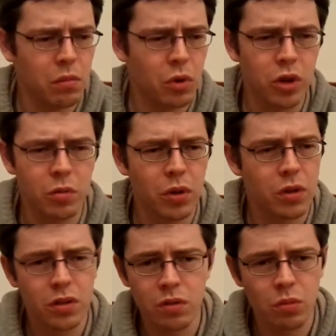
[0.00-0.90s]
Wonder Boy
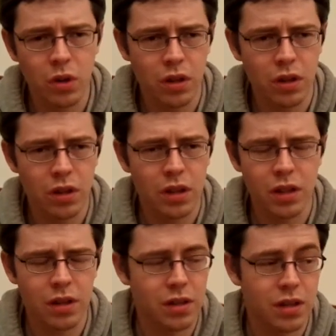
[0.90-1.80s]
doesn't work,
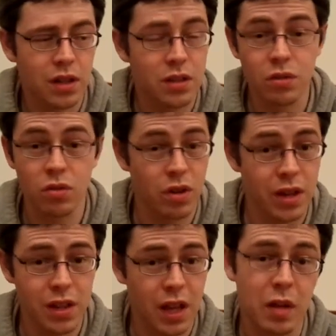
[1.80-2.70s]
it's a
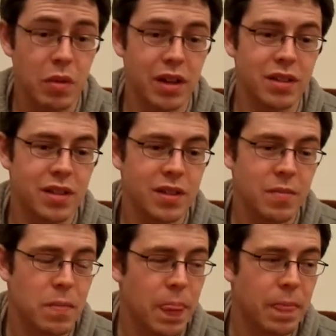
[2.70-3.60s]
great game and
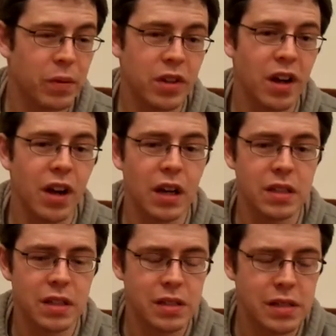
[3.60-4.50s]
one of the
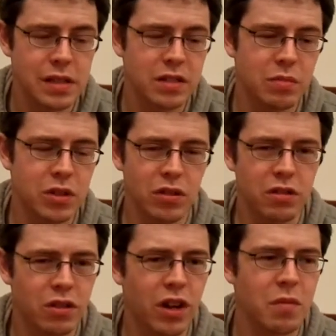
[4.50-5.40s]
highlights of the system. So
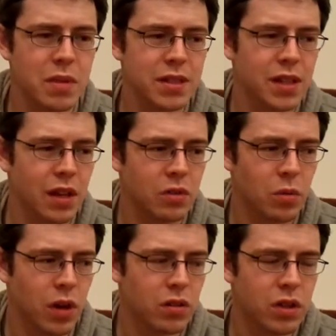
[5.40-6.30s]
you're kind of missing out
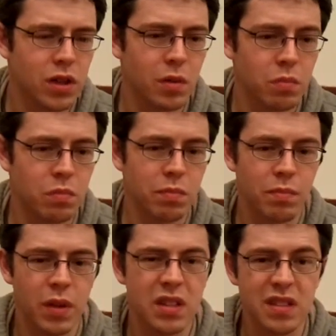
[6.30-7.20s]
without
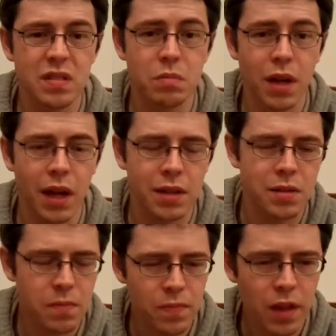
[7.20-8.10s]
a decent pad.
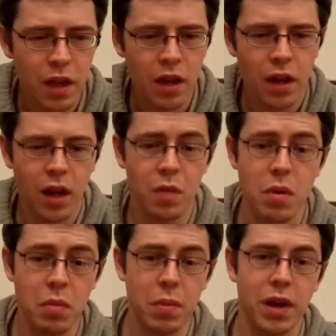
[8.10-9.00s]
And I
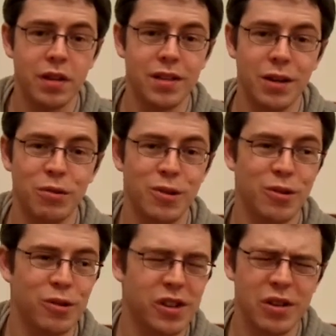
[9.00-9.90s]
remember back in the day when you're
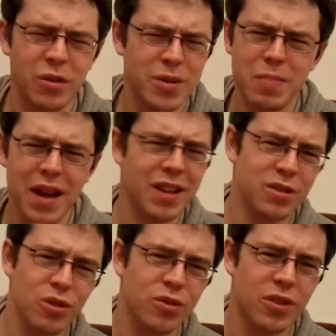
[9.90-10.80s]
younger, you'd always
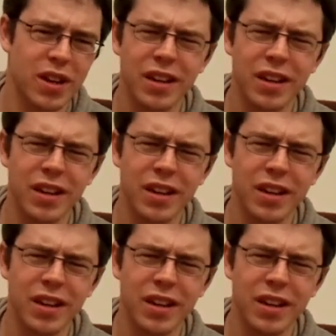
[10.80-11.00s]
pass over the